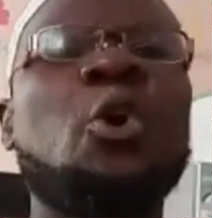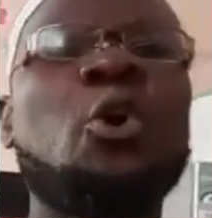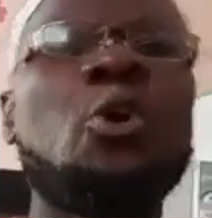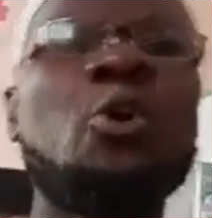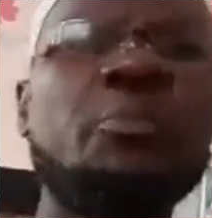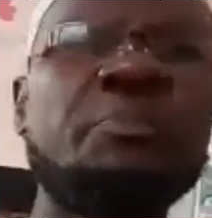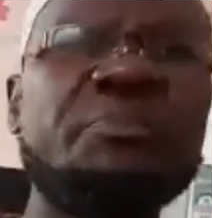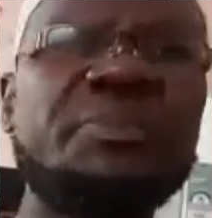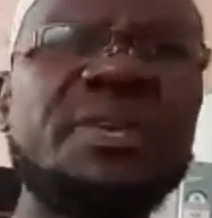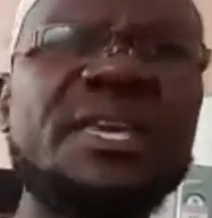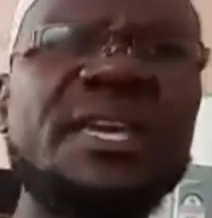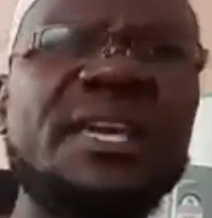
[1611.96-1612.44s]

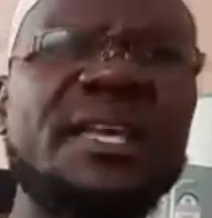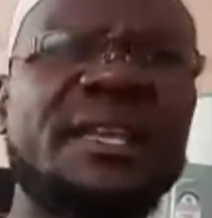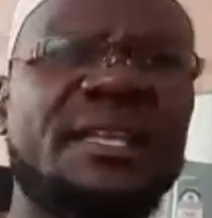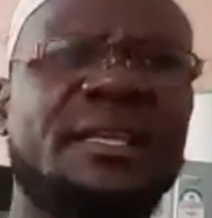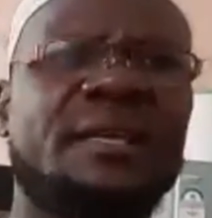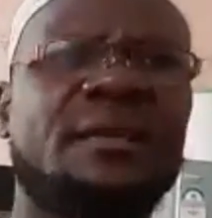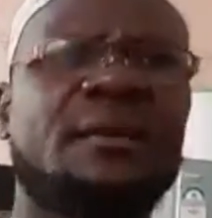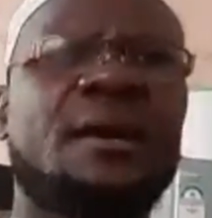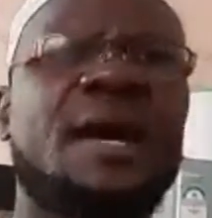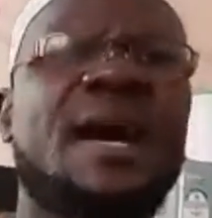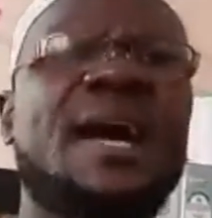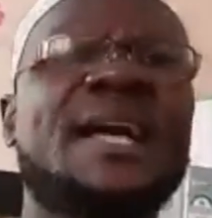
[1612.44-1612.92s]

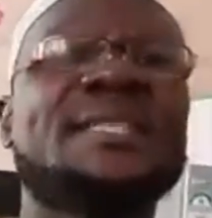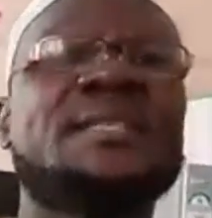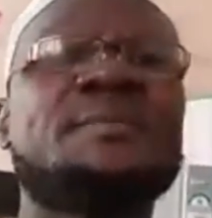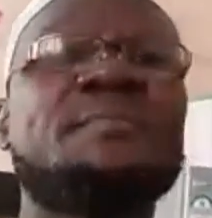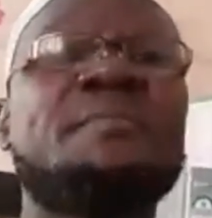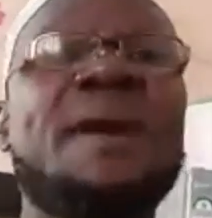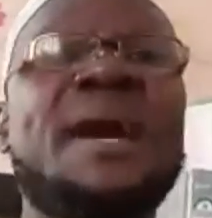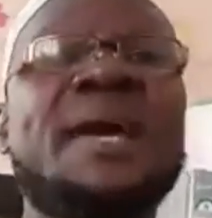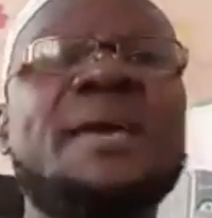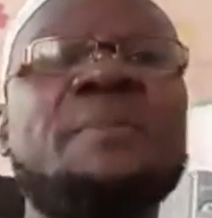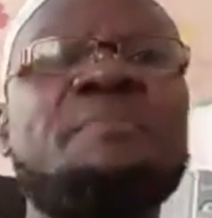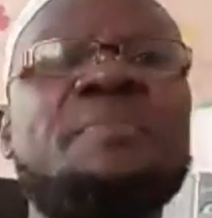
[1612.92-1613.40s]
Omieri as
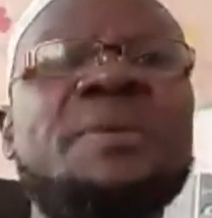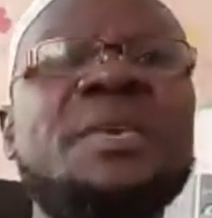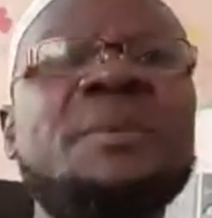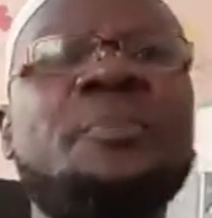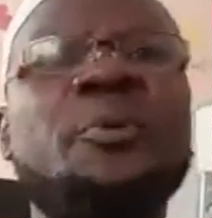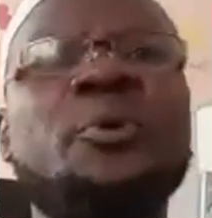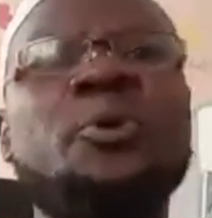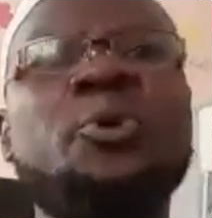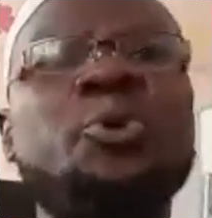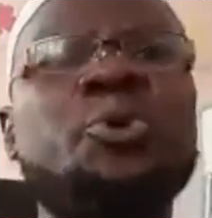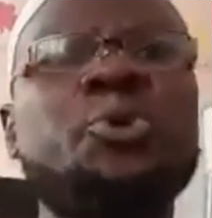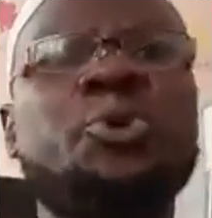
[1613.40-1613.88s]
my
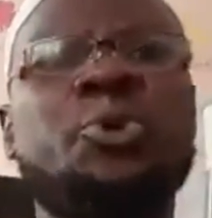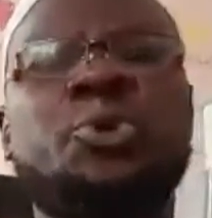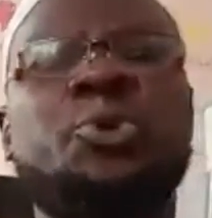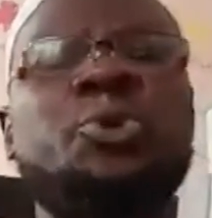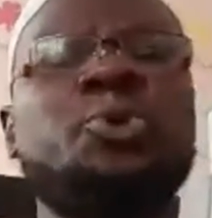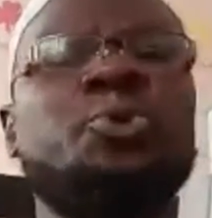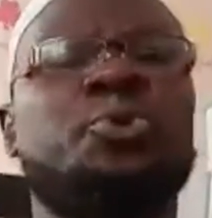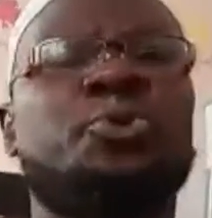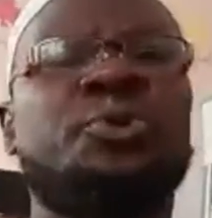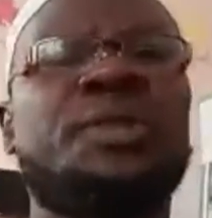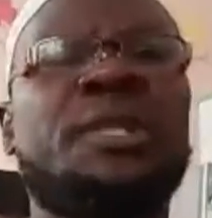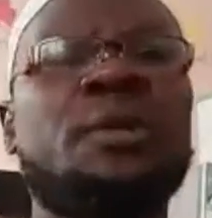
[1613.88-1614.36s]
people used to
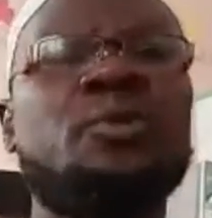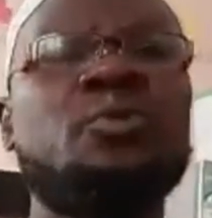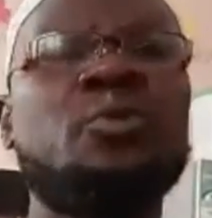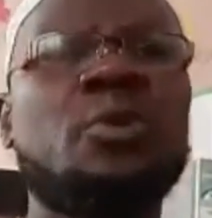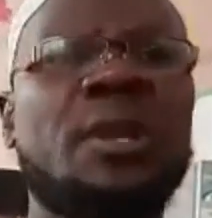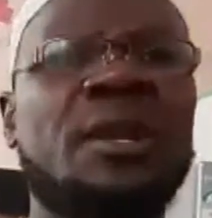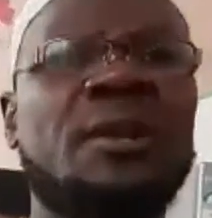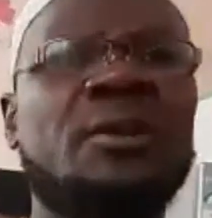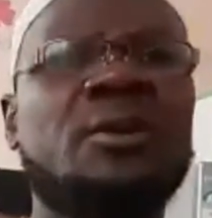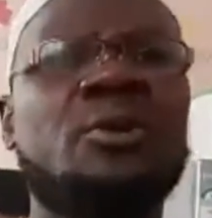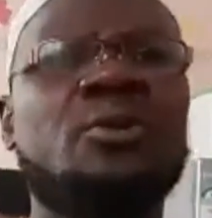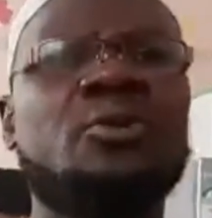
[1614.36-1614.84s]
do. The
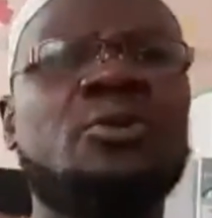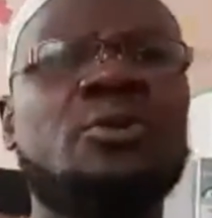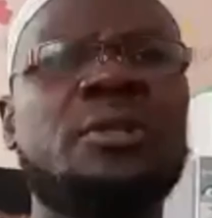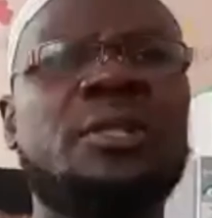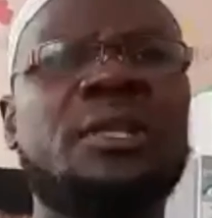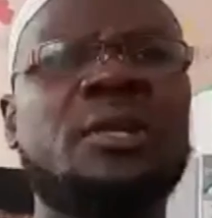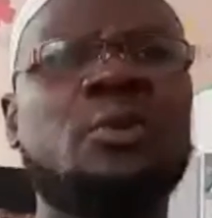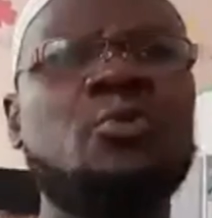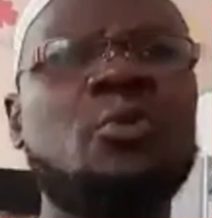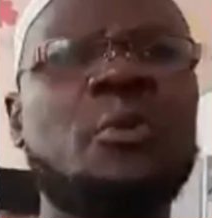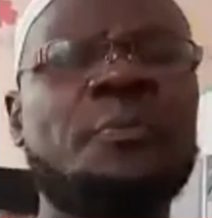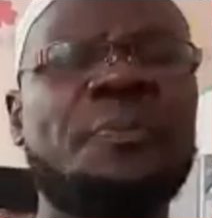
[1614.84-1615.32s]
Luo,
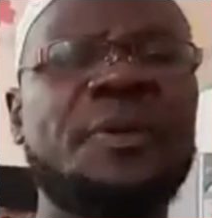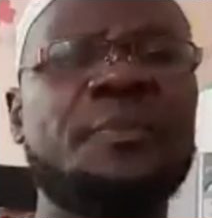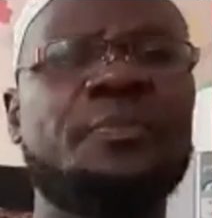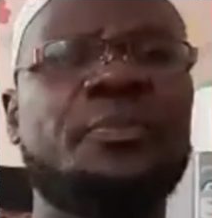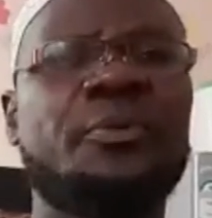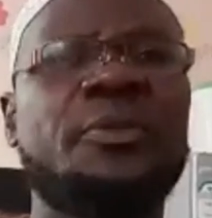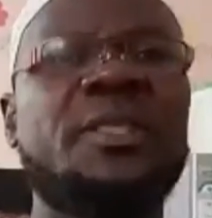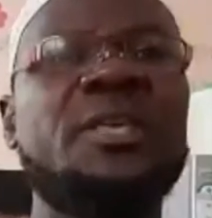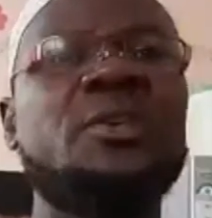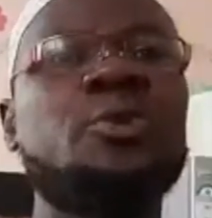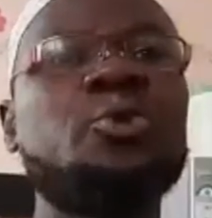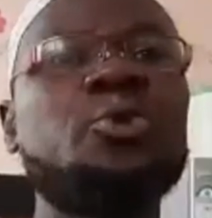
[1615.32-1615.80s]
the Luo
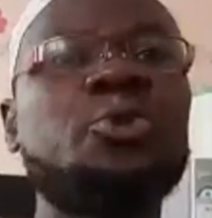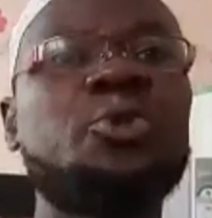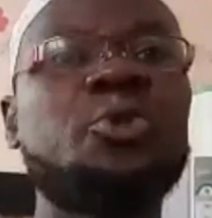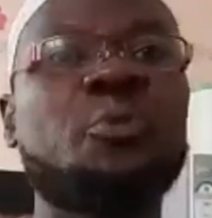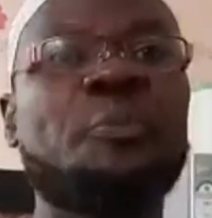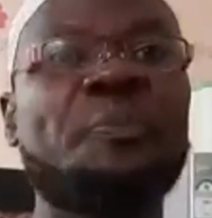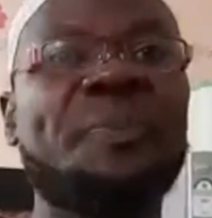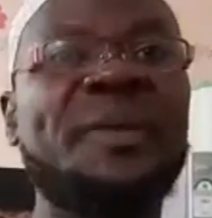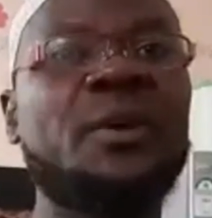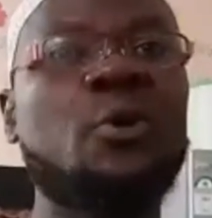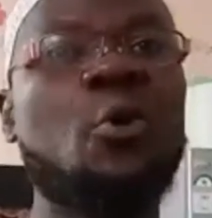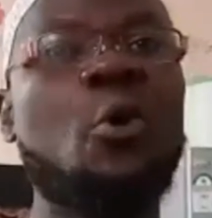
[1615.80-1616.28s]
people they used to
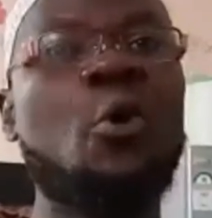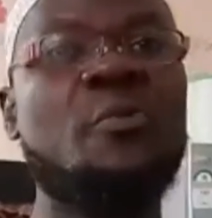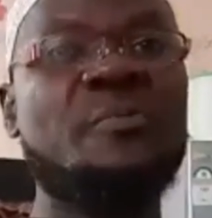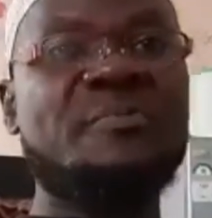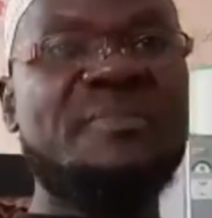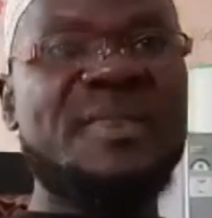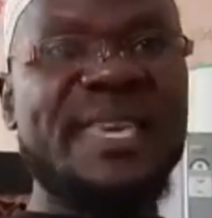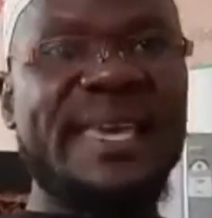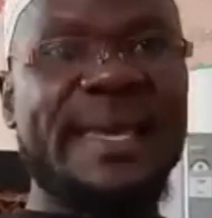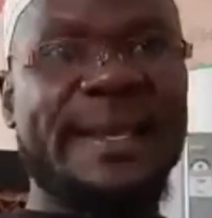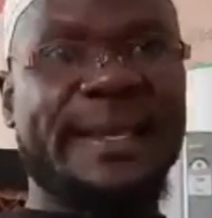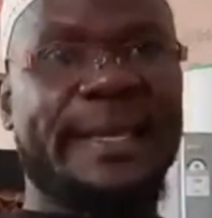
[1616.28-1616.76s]
pick
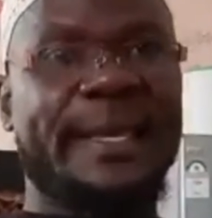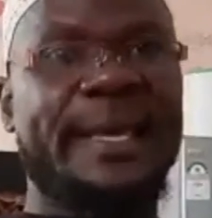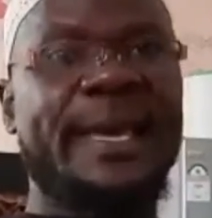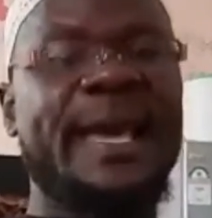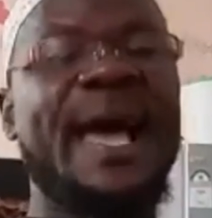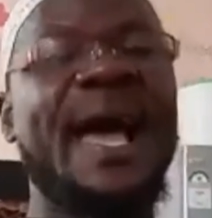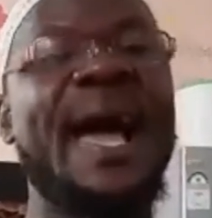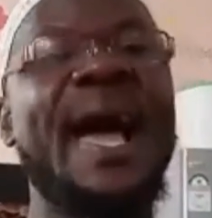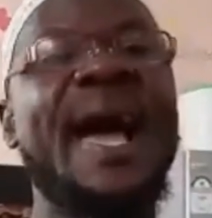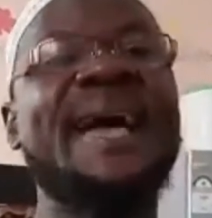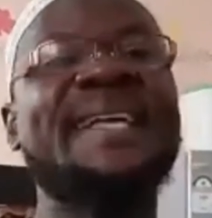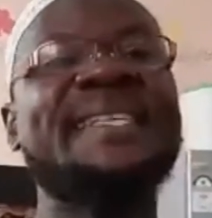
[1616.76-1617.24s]
Omieri
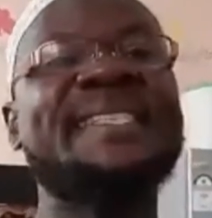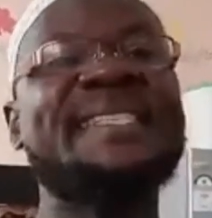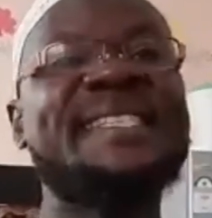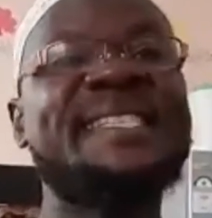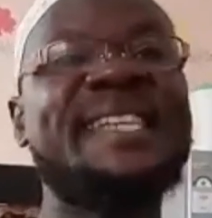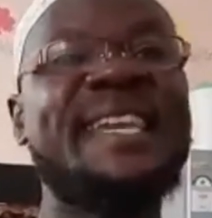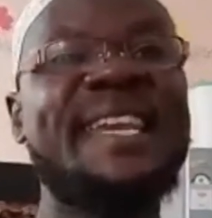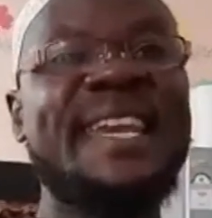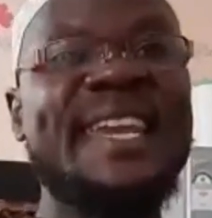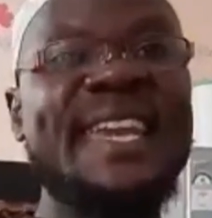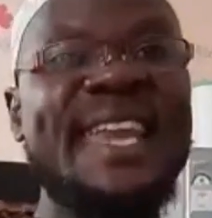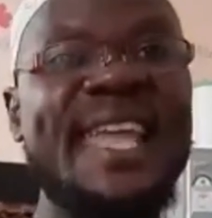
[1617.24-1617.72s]
as
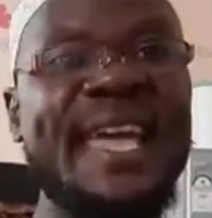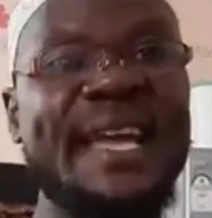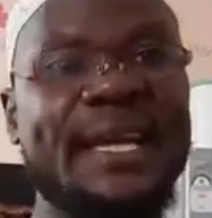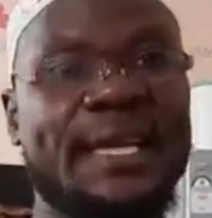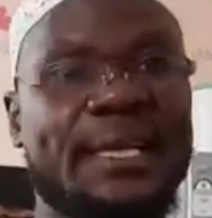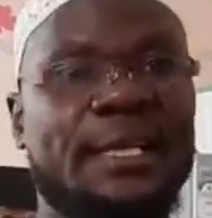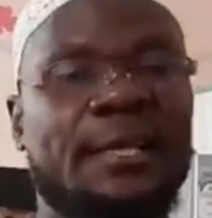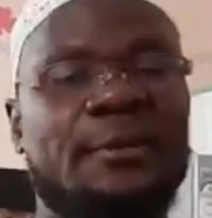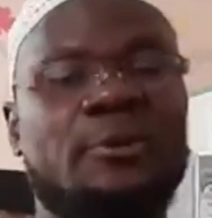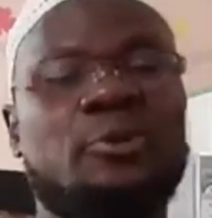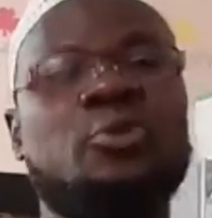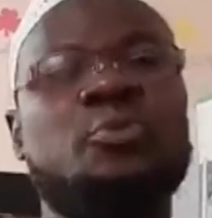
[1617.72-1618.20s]

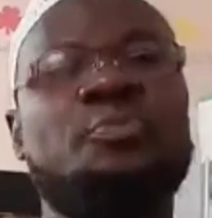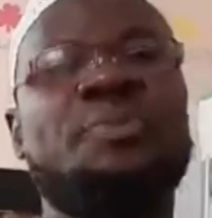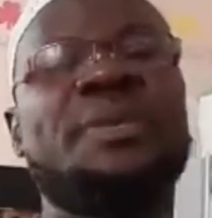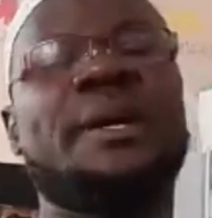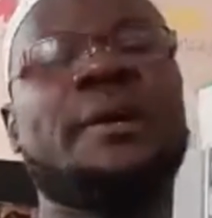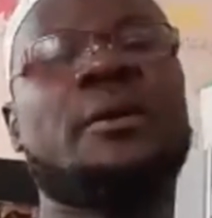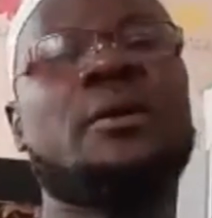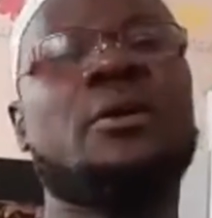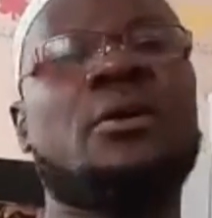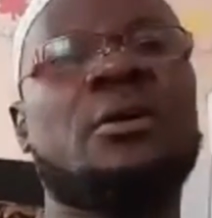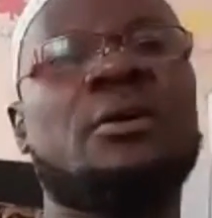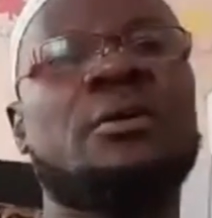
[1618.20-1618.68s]
snake to be
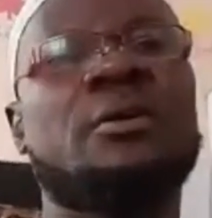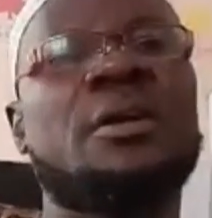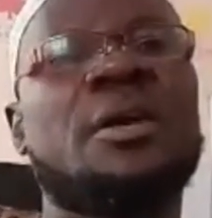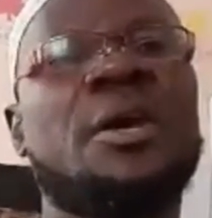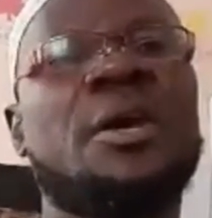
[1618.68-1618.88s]
a god.